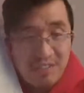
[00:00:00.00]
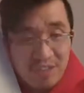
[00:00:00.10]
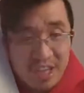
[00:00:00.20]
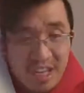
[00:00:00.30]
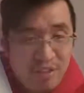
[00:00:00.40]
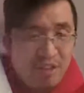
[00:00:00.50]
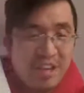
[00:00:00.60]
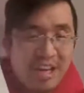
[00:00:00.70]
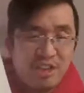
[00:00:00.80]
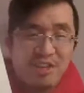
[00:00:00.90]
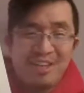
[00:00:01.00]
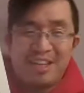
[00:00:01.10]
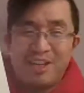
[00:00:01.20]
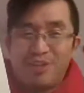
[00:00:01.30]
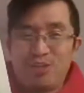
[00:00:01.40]
they were like doing
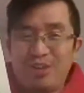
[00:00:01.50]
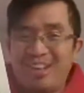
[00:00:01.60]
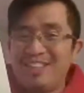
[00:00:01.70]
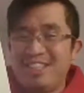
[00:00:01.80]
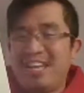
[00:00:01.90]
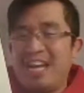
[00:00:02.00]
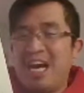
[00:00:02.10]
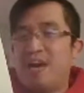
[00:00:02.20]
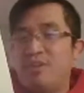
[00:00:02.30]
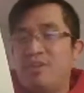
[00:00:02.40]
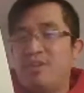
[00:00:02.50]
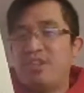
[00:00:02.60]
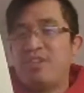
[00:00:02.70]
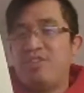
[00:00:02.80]
like crazy hours. I